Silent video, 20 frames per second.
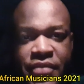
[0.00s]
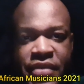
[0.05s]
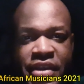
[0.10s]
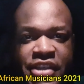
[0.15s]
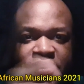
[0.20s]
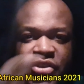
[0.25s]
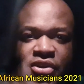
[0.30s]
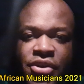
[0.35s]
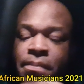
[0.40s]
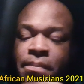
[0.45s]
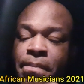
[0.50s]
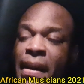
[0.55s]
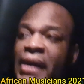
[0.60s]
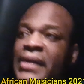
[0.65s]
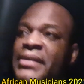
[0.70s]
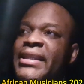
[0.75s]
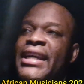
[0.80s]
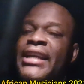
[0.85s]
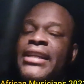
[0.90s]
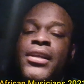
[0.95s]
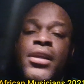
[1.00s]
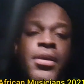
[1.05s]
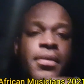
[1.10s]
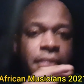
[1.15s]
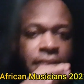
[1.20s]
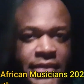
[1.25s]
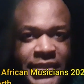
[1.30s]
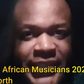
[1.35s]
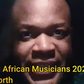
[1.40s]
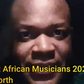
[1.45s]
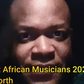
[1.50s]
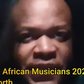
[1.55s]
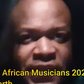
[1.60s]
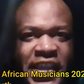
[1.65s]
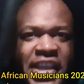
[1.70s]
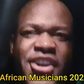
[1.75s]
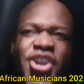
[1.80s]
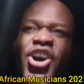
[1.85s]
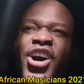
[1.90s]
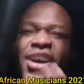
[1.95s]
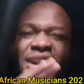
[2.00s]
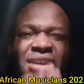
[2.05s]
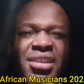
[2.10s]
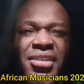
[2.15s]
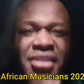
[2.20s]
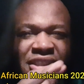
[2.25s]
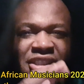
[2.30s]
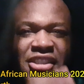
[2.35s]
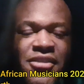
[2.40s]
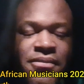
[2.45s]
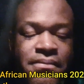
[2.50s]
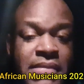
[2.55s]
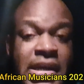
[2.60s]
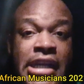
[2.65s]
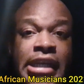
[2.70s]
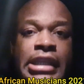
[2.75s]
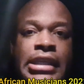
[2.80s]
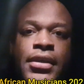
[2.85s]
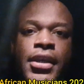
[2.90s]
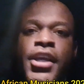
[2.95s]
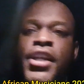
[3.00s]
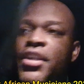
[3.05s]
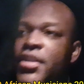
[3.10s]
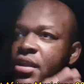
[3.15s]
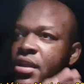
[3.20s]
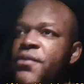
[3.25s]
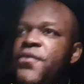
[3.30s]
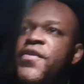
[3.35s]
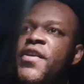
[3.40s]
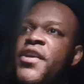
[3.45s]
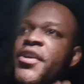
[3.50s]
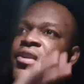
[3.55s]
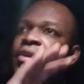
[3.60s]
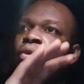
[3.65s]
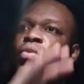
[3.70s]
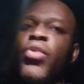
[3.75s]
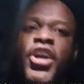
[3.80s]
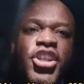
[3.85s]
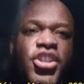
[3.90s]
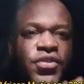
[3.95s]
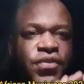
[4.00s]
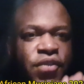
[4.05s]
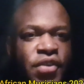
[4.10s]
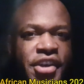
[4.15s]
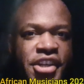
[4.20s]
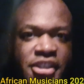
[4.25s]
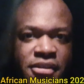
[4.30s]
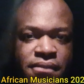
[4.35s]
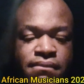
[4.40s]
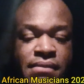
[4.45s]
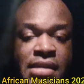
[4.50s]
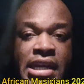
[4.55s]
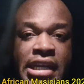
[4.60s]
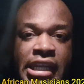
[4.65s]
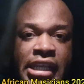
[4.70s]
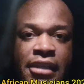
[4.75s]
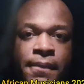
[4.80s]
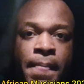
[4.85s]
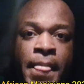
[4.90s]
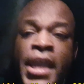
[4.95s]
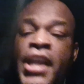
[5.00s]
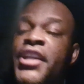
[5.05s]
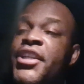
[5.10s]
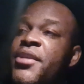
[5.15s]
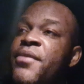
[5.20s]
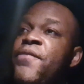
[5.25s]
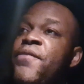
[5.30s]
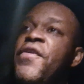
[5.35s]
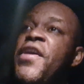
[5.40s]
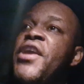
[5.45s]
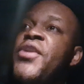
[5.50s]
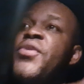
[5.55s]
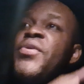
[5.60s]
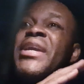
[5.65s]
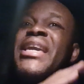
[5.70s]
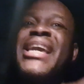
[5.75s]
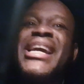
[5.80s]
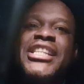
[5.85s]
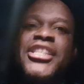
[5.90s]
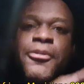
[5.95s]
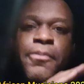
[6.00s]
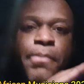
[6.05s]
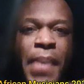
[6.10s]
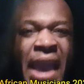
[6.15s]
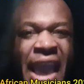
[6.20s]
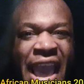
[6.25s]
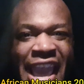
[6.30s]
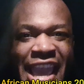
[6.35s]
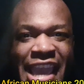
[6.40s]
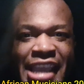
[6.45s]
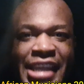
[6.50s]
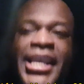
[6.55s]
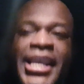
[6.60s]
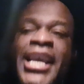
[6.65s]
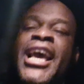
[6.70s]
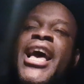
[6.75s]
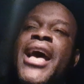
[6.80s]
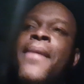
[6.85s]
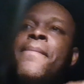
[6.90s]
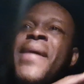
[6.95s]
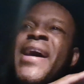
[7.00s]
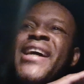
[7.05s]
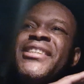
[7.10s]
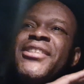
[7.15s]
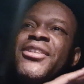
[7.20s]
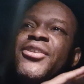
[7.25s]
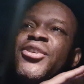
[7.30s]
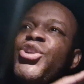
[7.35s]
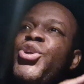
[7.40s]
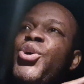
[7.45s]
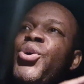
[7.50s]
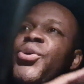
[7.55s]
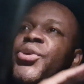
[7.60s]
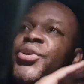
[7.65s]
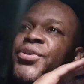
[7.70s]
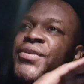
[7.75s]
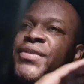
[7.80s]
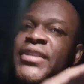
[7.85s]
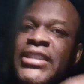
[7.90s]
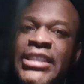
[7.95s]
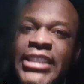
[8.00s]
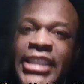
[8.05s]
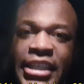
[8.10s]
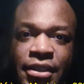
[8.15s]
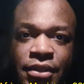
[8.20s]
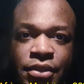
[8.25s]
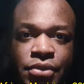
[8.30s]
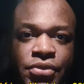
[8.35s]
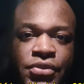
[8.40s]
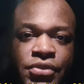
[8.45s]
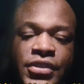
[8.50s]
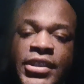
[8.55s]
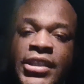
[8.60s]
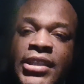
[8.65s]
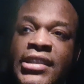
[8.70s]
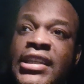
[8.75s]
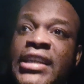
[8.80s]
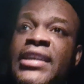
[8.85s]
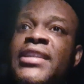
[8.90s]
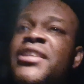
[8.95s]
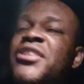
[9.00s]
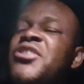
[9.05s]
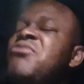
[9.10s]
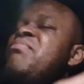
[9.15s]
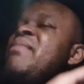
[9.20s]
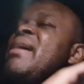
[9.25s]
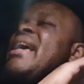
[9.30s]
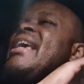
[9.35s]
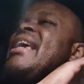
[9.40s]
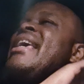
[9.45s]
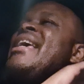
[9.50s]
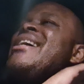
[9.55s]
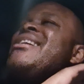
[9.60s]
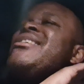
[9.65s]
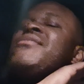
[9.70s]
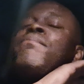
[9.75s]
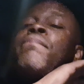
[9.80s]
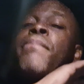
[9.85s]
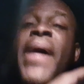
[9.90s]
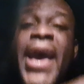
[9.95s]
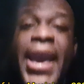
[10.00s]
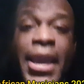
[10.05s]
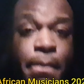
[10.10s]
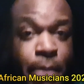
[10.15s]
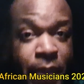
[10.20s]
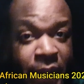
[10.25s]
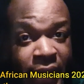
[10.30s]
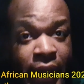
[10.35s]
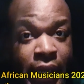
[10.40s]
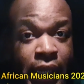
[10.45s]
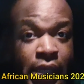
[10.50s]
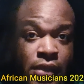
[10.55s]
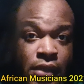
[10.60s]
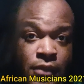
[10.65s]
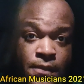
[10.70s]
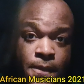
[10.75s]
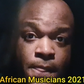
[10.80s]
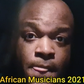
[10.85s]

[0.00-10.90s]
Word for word: Anyway, sorry about that. Davido earns his money. Davido works for his money. Davido gets paid. Ambassadorial deals. You dig? This man gets paper.